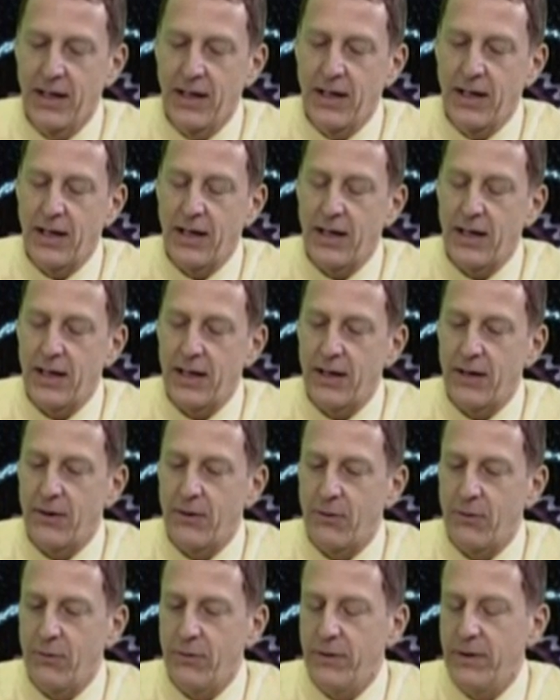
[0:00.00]

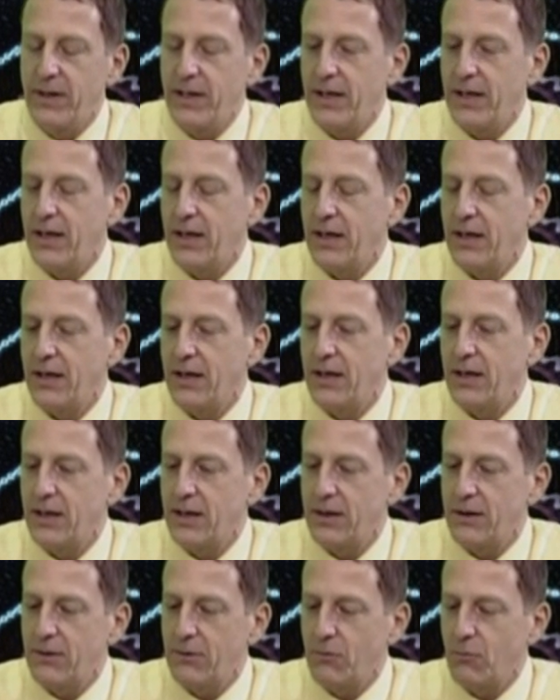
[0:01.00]

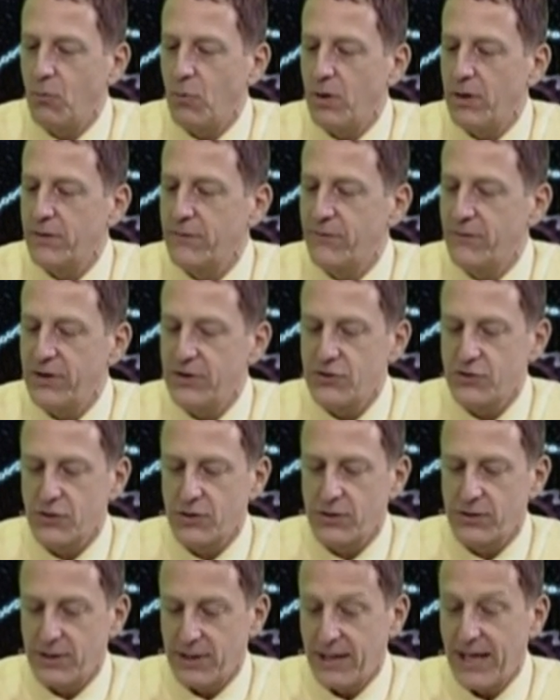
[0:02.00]
The one
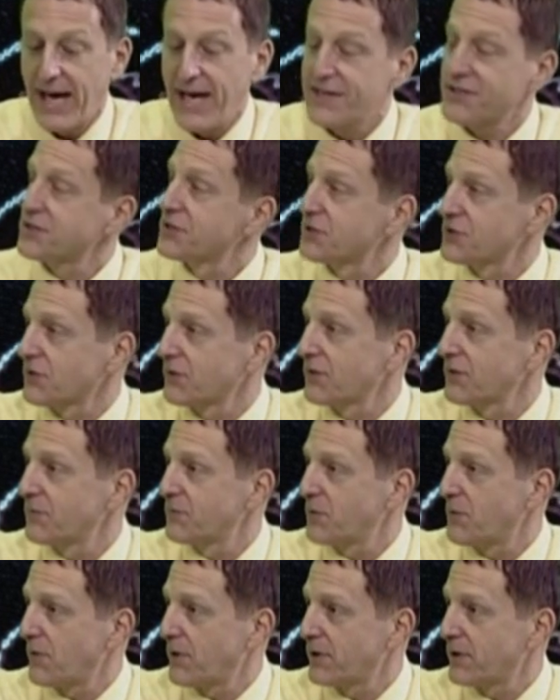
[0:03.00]
feature, the last sort
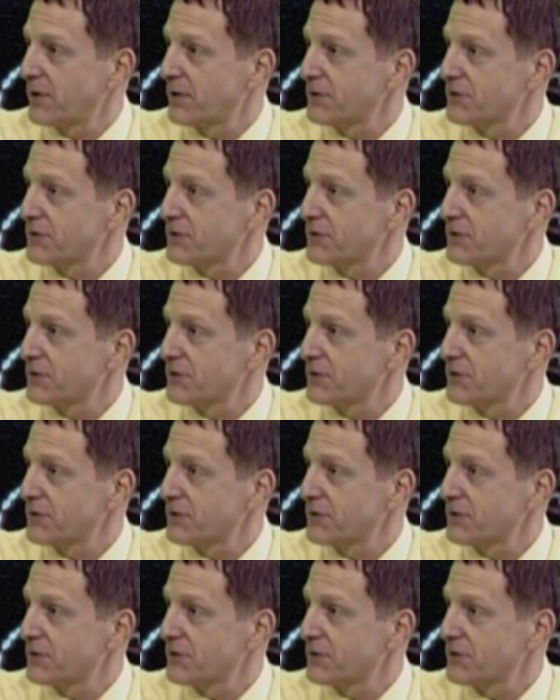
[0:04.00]
of point on the